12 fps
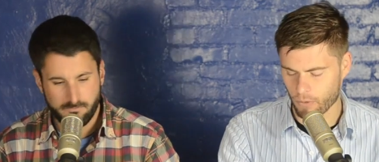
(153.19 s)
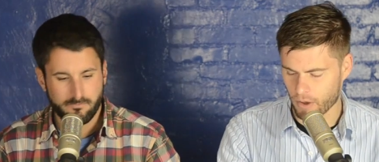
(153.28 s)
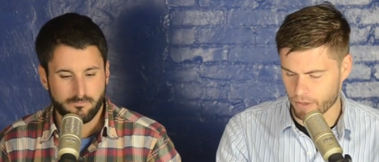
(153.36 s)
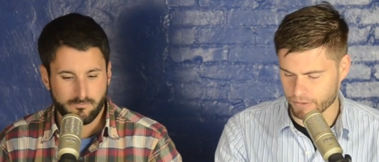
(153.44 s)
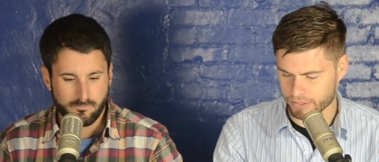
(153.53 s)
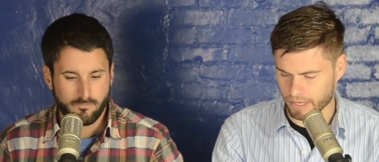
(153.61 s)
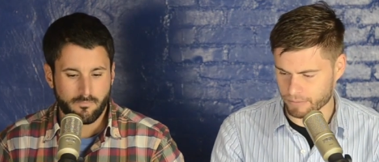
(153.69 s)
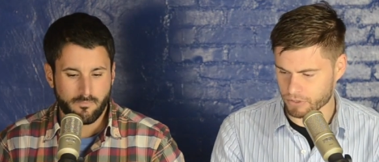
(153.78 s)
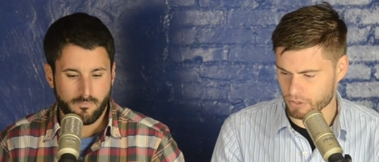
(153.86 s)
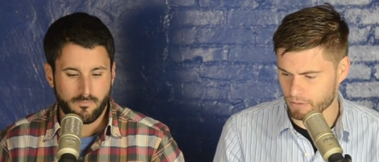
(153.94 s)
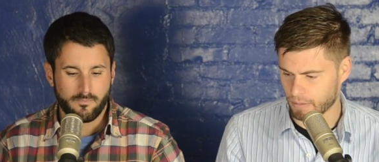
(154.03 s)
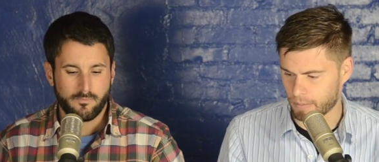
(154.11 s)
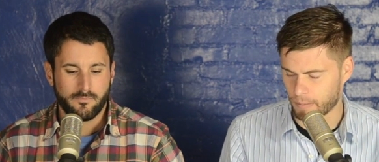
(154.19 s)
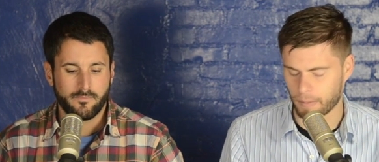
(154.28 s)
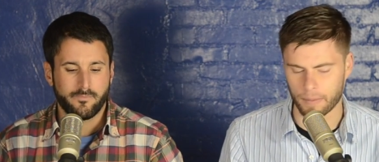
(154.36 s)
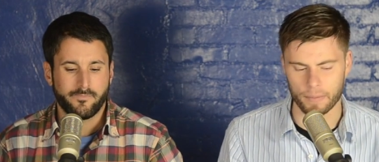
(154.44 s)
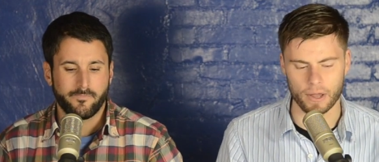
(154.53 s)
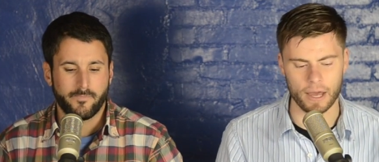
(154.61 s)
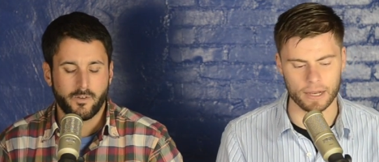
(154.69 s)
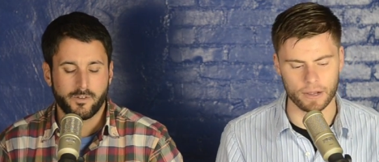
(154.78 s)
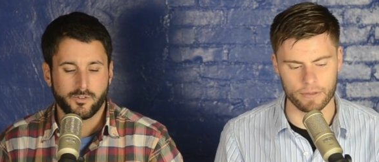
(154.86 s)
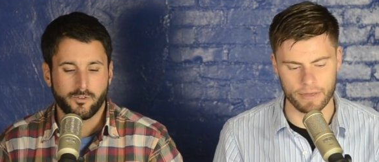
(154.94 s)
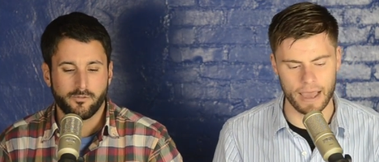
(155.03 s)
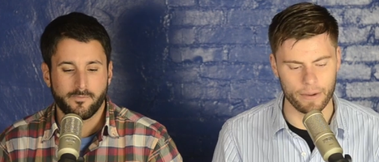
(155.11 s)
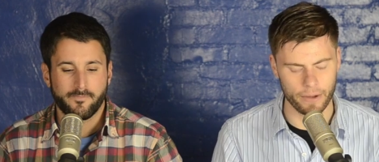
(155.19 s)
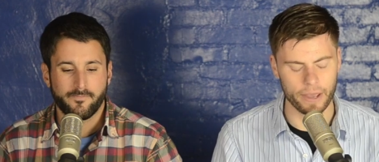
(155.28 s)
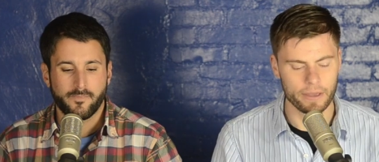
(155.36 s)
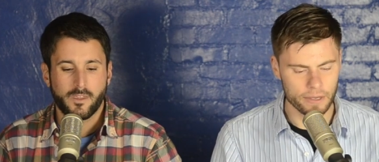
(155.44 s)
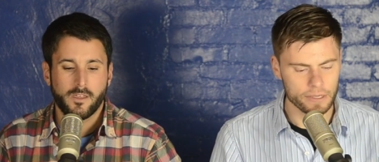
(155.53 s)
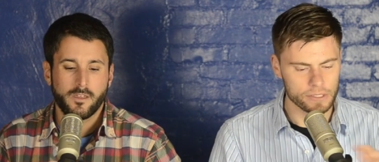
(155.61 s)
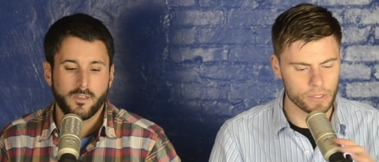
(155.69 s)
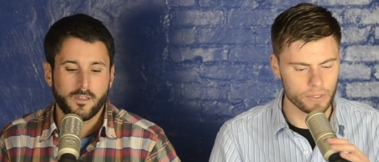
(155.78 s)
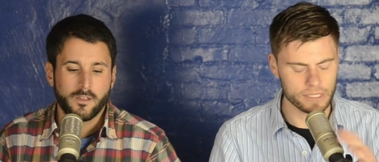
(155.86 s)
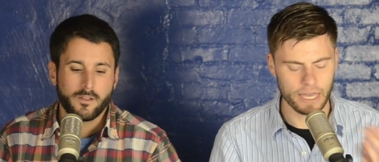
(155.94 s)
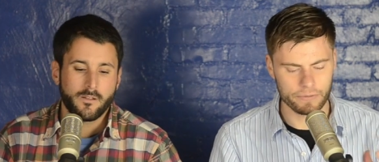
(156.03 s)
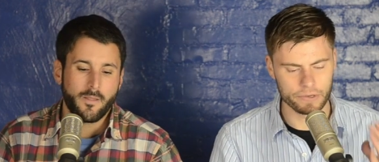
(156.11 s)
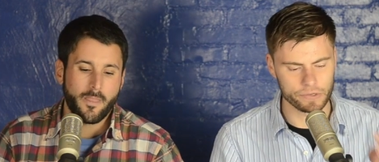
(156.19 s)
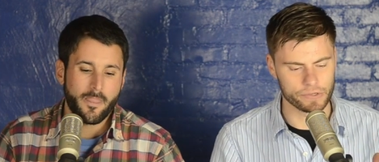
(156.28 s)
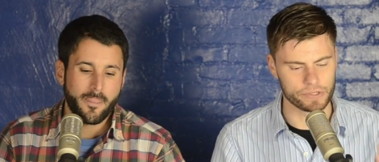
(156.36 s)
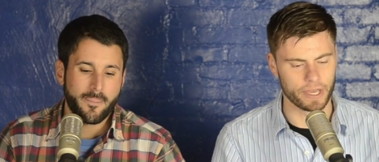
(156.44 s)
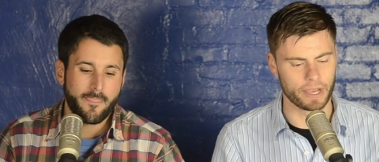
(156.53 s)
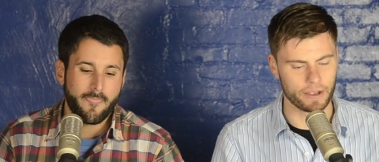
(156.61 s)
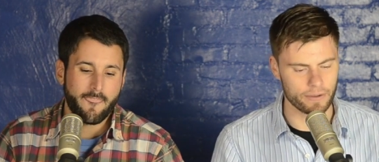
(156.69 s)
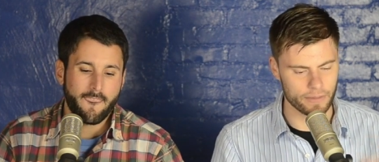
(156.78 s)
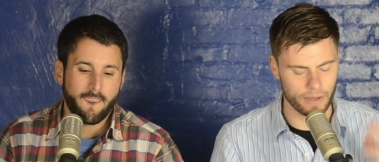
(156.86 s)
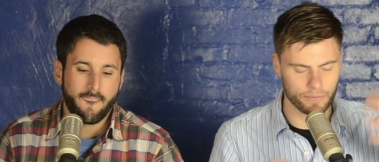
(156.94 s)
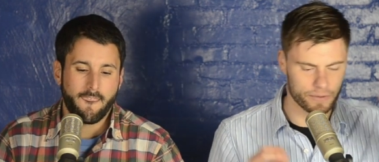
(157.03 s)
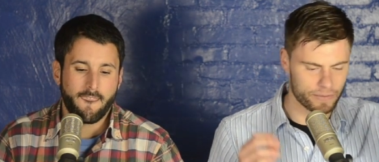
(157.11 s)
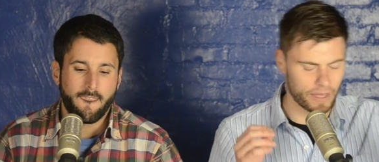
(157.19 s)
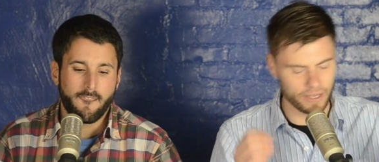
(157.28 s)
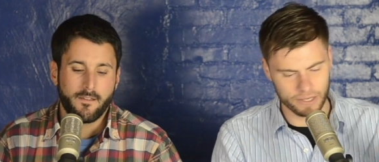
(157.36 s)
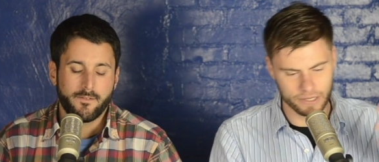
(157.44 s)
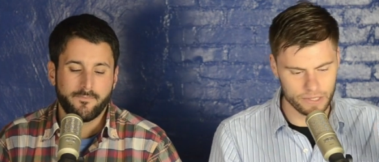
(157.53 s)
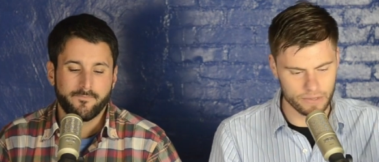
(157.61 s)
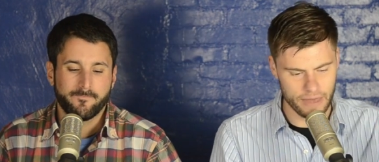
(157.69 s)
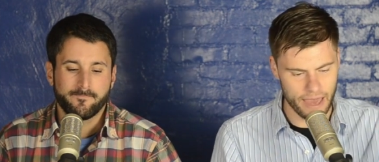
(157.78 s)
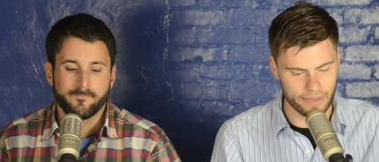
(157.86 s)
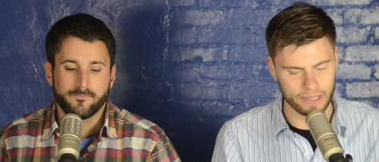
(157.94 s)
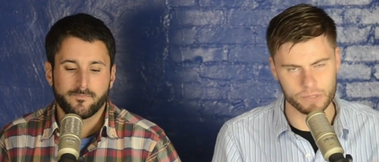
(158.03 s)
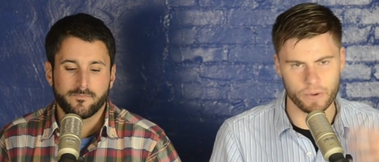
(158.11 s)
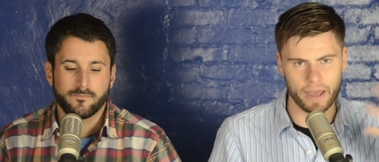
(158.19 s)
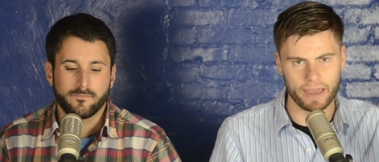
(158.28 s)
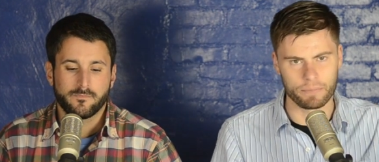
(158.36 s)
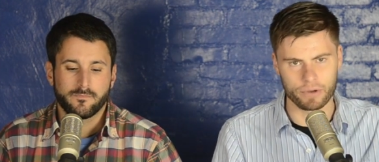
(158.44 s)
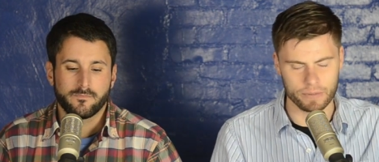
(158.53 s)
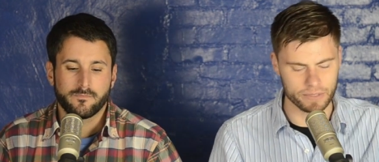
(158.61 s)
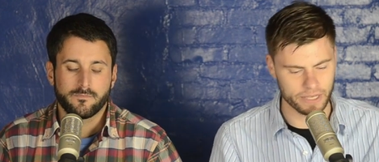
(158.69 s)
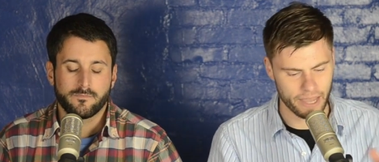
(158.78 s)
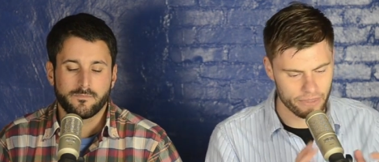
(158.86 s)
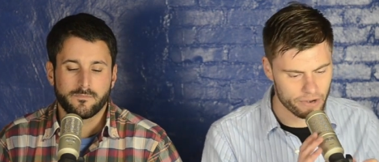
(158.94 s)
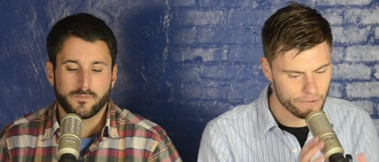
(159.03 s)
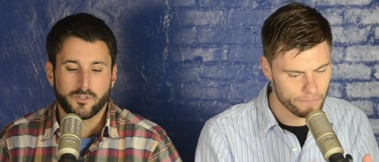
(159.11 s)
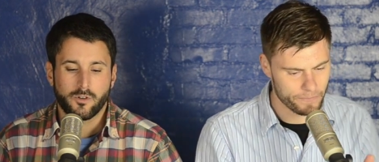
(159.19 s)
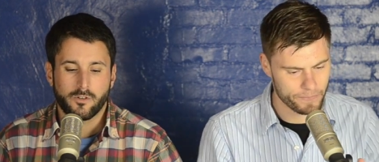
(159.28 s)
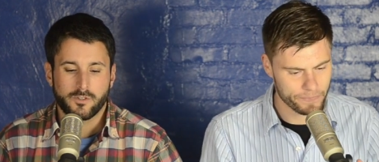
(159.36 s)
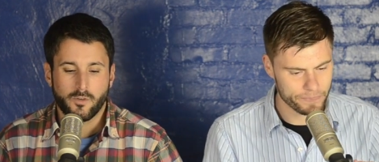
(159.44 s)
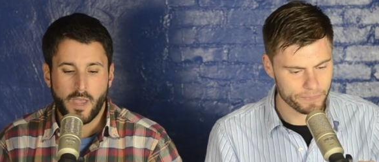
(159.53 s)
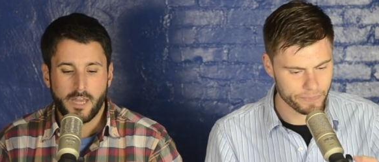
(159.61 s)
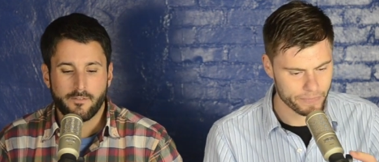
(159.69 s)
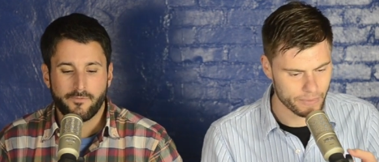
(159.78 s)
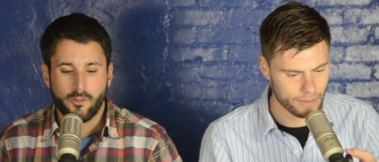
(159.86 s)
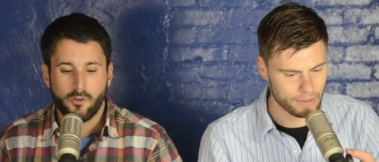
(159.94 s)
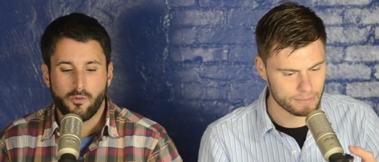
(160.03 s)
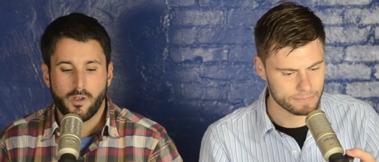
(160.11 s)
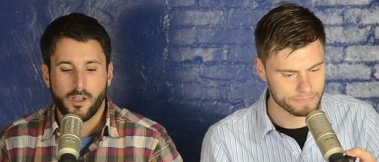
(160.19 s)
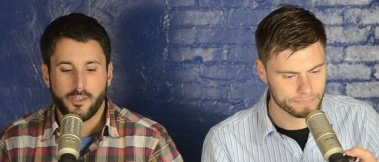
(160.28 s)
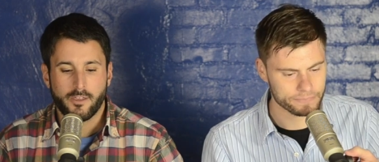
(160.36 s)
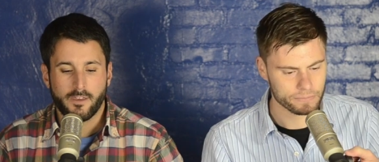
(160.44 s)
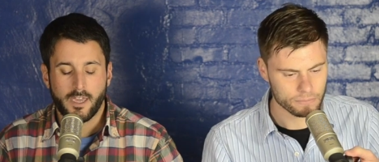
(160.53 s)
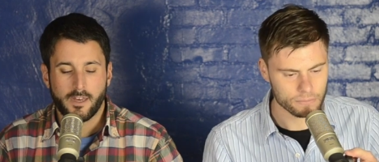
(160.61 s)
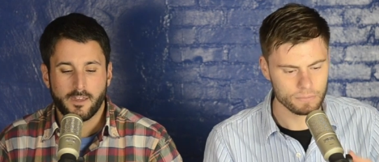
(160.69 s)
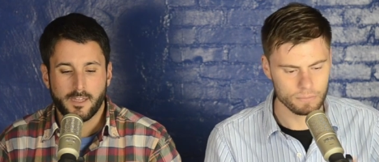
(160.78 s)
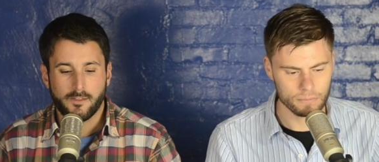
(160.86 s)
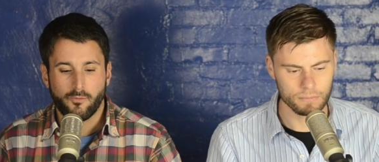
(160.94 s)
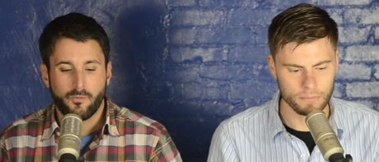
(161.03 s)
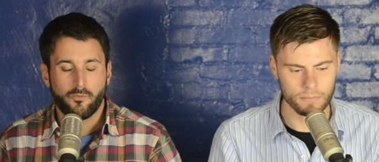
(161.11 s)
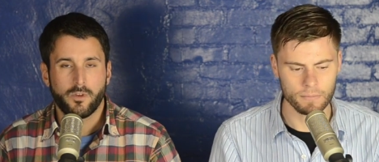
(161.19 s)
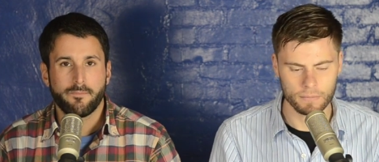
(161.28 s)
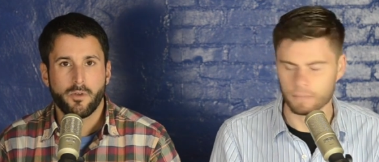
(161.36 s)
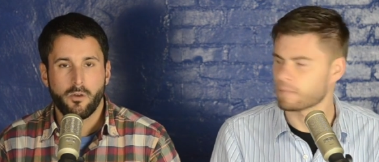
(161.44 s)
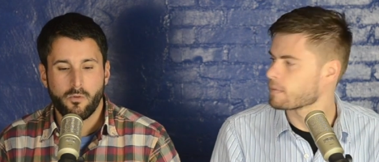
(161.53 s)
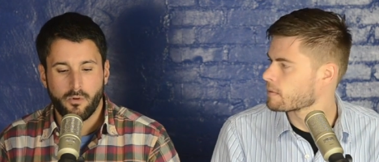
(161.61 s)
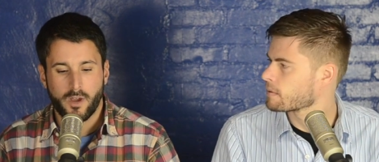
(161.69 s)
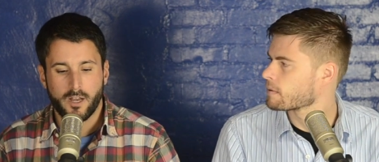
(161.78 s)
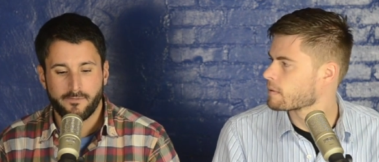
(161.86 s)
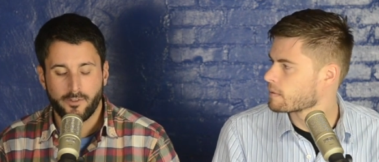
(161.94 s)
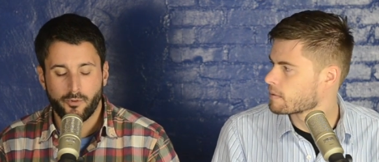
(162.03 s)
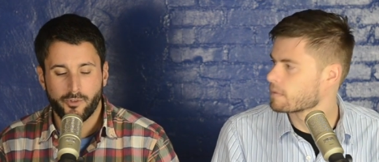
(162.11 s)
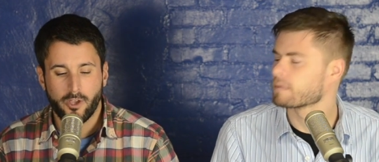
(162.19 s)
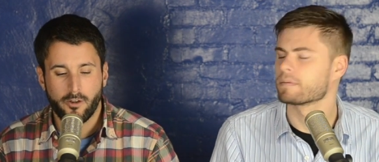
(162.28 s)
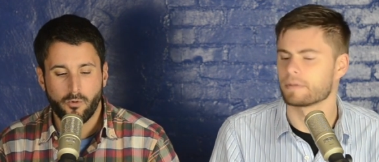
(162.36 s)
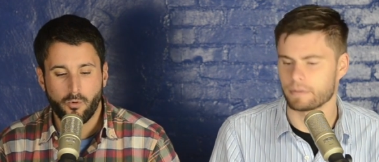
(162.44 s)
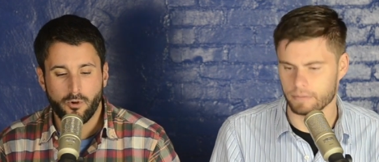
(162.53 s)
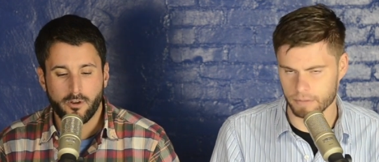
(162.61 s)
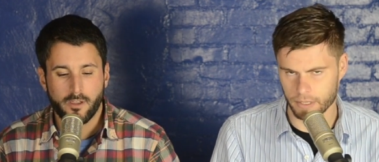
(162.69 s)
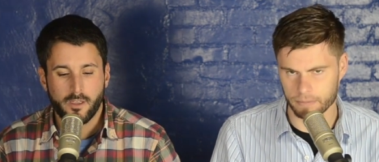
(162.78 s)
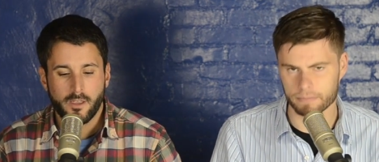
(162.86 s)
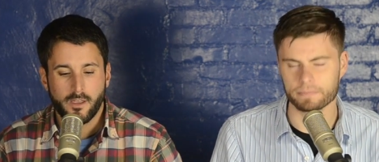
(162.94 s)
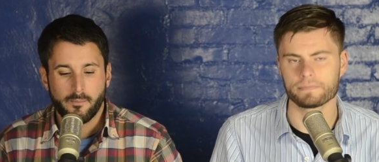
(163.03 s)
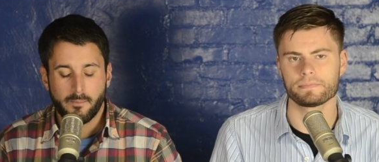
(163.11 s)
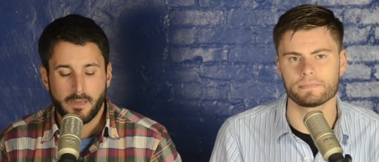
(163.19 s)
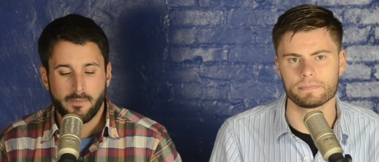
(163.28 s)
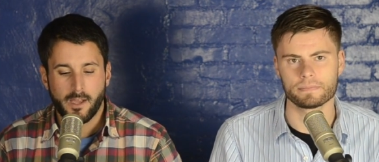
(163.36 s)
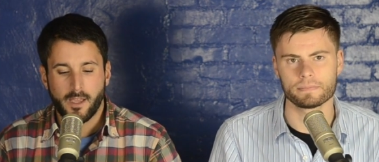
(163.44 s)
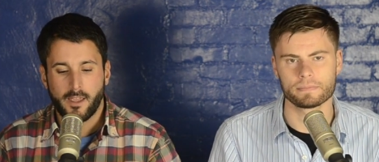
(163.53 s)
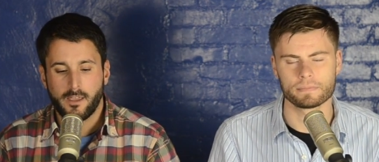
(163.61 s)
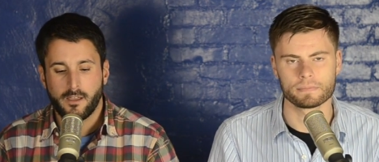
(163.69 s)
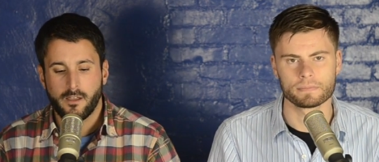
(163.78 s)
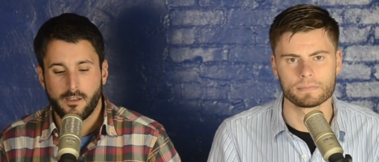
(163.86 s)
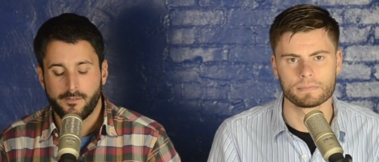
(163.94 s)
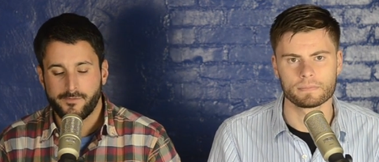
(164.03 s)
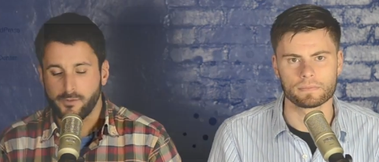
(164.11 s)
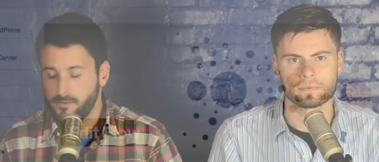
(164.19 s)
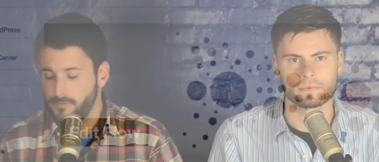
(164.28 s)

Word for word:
Speaker 1: one the step two blah blah blah blah blah go true. that way so it's kind of interesting that we're that you can do that that's why I put them together
Speaker 2: sure so edit flow uh, you can get it in the repo or editflow.org yep. made by uh, a few